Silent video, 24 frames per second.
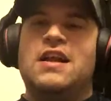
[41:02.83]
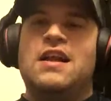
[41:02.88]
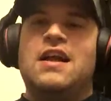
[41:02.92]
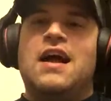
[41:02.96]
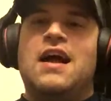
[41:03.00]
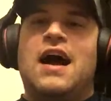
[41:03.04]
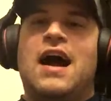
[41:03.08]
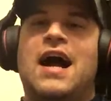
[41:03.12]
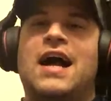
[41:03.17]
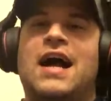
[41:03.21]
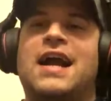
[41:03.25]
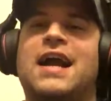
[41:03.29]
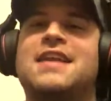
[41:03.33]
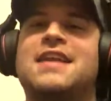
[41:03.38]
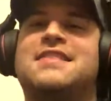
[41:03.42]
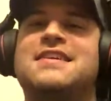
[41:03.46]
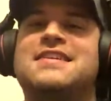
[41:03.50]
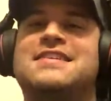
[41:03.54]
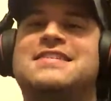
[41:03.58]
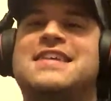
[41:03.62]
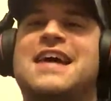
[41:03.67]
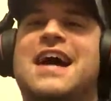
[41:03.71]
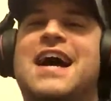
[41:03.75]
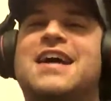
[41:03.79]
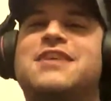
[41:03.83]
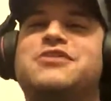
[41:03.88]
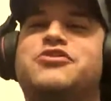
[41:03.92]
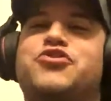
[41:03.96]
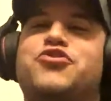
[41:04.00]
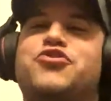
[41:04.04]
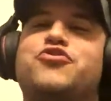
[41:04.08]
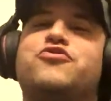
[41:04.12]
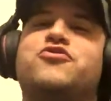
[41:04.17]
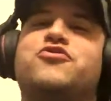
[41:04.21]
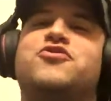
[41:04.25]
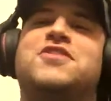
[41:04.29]
I got the
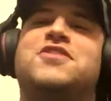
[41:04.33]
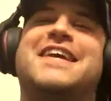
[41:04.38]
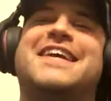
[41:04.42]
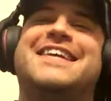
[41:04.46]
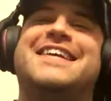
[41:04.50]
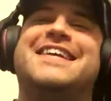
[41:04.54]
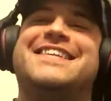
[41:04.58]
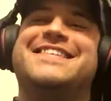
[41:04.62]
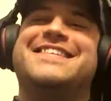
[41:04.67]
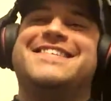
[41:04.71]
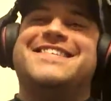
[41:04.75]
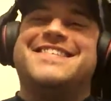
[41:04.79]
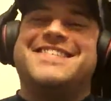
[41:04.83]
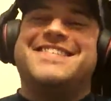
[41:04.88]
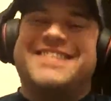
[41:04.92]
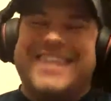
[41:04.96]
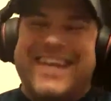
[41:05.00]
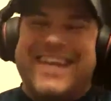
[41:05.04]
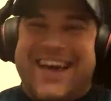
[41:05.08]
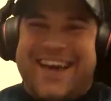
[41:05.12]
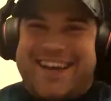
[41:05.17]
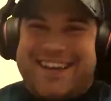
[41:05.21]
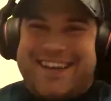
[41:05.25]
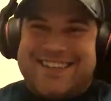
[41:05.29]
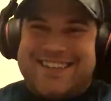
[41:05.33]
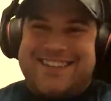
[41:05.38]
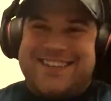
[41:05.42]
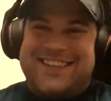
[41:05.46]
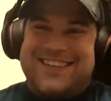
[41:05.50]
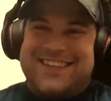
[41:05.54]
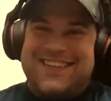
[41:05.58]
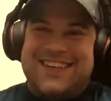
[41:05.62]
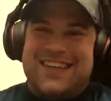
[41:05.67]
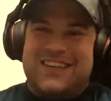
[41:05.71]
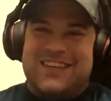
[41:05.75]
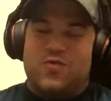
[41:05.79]
Dodgers in
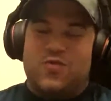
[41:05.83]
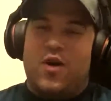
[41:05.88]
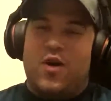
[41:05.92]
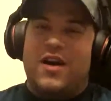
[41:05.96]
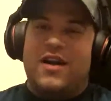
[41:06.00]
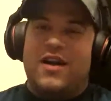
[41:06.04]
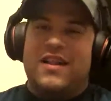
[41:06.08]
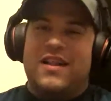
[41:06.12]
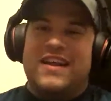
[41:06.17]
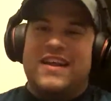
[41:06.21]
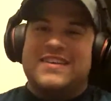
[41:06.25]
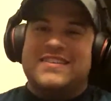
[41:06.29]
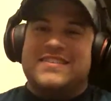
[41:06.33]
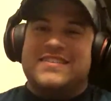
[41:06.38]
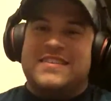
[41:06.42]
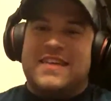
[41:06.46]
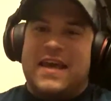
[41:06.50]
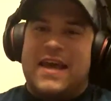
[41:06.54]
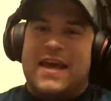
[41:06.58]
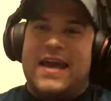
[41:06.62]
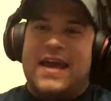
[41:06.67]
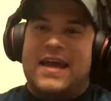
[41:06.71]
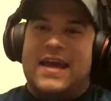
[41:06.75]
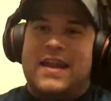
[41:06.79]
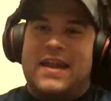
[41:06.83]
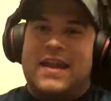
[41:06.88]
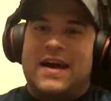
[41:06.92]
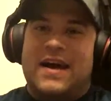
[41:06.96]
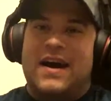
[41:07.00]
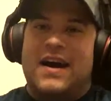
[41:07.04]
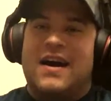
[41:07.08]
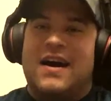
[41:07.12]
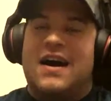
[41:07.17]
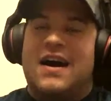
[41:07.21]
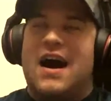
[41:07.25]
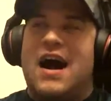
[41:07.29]
6, as well as Dan.
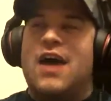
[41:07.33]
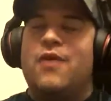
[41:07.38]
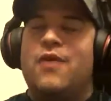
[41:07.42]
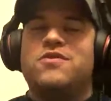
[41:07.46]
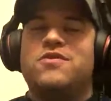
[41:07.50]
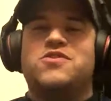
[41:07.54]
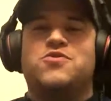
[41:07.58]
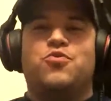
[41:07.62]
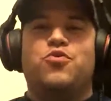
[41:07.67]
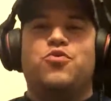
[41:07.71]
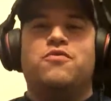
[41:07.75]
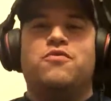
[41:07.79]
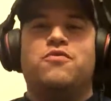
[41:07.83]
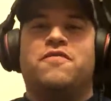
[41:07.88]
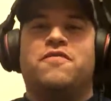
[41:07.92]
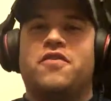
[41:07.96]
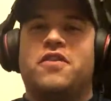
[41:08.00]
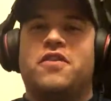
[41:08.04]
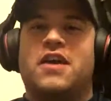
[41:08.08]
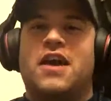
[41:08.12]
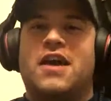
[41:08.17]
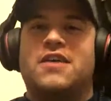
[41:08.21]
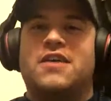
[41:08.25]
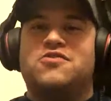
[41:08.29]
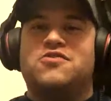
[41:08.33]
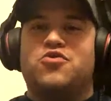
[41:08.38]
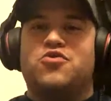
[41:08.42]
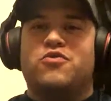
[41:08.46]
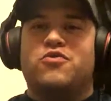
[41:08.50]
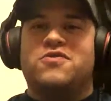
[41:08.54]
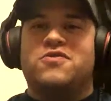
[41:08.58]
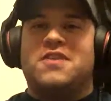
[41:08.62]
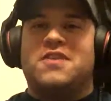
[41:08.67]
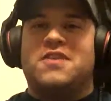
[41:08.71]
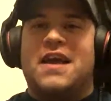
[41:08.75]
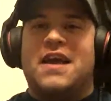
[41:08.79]
I was rooting for the
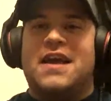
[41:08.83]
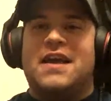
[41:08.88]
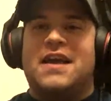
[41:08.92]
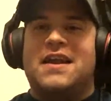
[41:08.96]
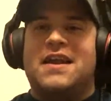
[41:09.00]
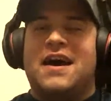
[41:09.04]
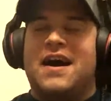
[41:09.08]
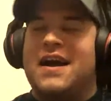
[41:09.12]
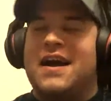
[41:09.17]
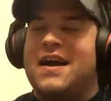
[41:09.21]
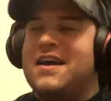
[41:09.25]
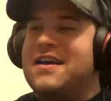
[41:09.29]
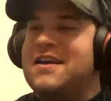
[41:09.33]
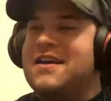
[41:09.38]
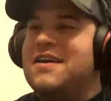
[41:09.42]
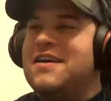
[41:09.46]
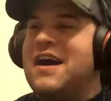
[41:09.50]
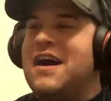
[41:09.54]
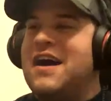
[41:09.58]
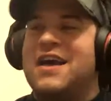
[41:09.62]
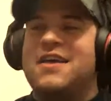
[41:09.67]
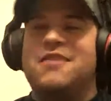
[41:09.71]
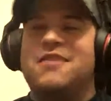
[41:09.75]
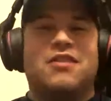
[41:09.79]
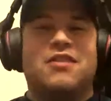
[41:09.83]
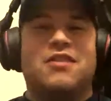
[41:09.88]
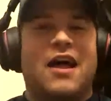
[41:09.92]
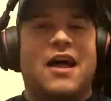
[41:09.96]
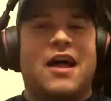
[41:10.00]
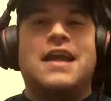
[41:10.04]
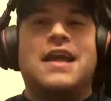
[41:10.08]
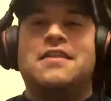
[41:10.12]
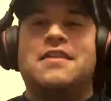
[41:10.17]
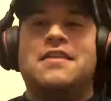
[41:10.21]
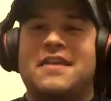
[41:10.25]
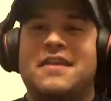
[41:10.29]
Astros, Dan. I
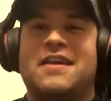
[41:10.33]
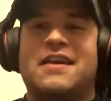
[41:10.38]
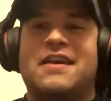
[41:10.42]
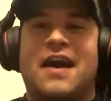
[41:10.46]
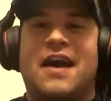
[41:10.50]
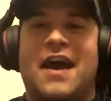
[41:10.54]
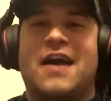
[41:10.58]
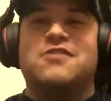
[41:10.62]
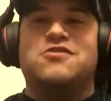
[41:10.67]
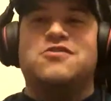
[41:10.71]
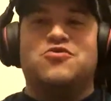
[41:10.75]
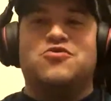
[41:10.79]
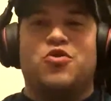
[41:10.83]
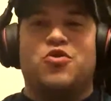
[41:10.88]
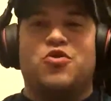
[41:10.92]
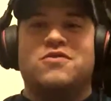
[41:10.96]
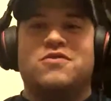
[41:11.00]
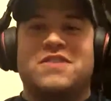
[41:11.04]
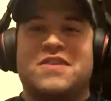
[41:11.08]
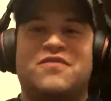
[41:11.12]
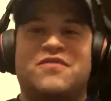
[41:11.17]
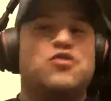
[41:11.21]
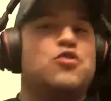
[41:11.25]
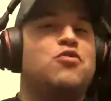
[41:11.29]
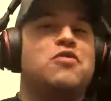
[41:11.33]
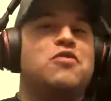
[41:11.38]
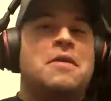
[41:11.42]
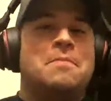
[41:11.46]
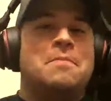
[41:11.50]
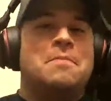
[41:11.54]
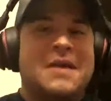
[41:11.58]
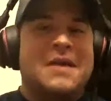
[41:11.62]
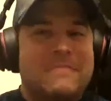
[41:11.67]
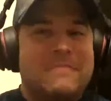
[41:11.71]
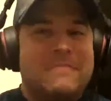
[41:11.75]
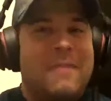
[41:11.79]
like the Astros. Even though they
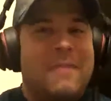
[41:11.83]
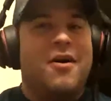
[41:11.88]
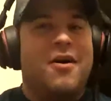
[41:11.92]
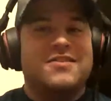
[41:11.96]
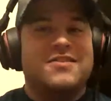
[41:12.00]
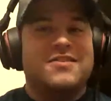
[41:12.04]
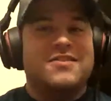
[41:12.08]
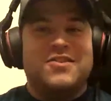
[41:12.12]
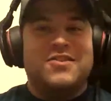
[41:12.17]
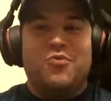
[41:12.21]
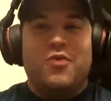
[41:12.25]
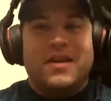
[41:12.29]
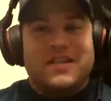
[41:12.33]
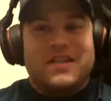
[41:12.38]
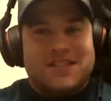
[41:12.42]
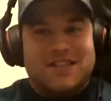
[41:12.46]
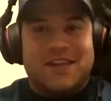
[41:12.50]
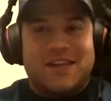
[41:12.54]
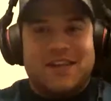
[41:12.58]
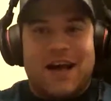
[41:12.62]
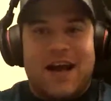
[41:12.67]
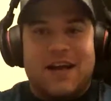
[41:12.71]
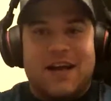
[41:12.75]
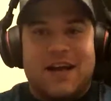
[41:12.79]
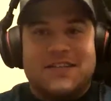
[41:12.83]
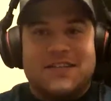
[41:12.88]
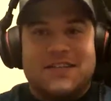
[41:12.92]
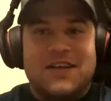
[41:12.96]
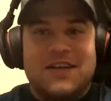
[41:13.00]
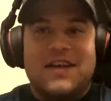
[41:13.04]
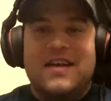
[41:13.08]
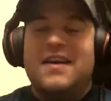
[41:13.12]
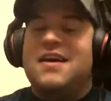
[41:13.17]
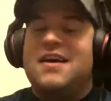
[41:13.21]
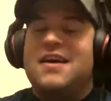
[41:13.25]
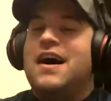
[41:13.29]
beat my Boston Red Sox,
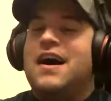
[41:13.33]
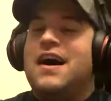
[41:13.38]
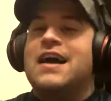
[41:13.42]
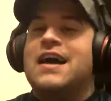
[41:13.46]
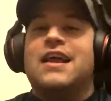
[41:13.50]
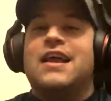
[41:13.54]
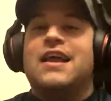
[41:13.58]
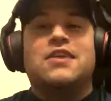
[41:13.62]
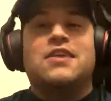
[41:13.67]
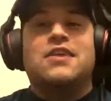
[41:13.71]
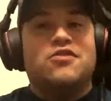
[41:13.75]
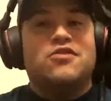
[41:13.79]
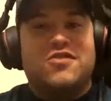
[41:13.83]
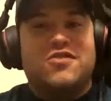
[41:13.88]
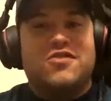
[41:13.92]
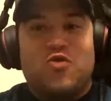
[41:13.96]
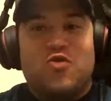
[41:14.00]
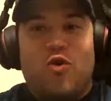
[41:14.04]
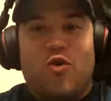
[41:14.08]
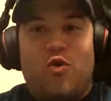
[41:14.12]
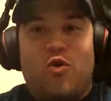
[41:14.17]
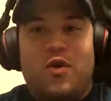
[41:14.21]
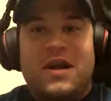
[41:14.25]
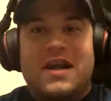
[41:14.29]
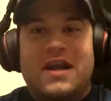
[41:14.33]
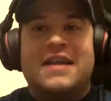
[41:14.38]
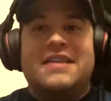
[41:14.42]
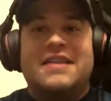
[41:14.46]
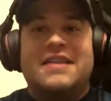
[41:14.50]
I like the story.